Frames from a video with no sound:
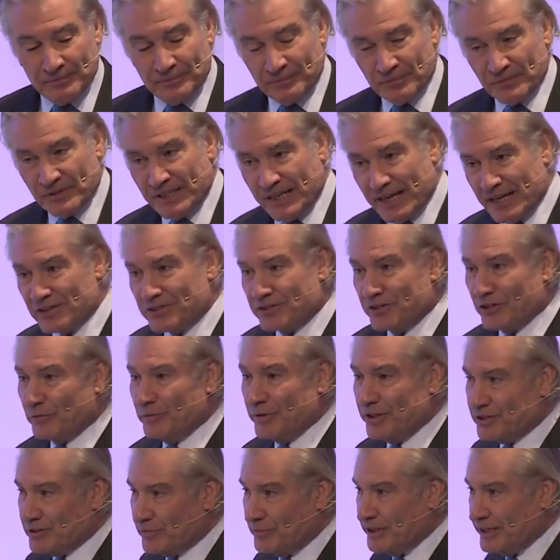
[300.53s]
Yes, there'll be
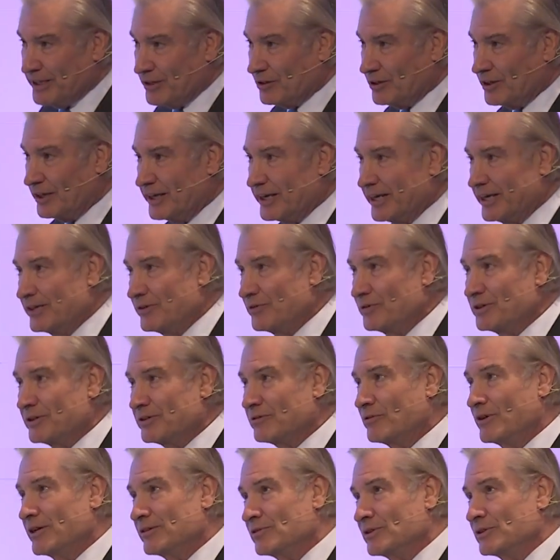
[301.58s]
some neo-Luddite
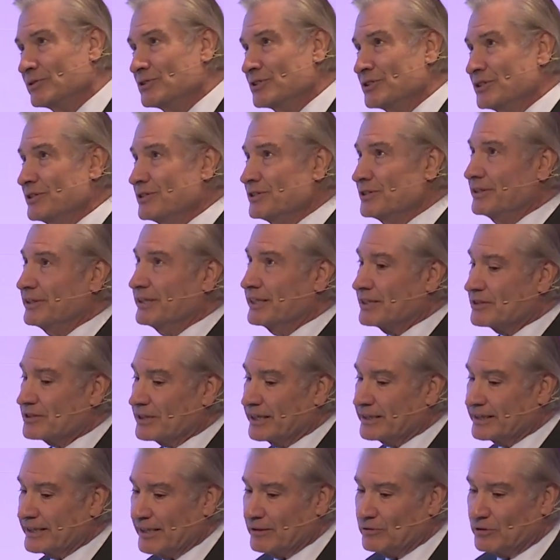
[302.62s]
revolutions and things
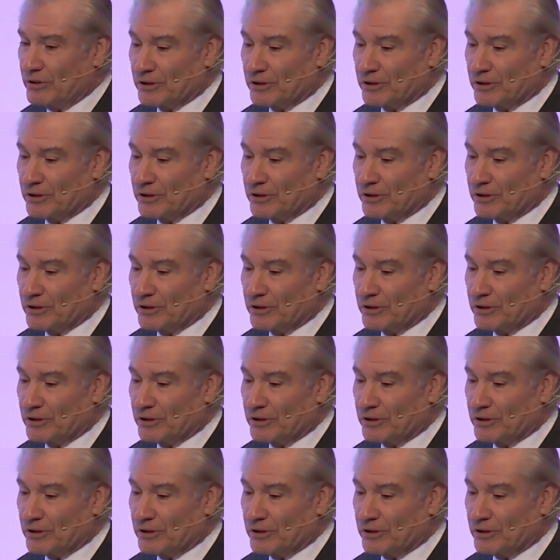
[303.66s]
like that will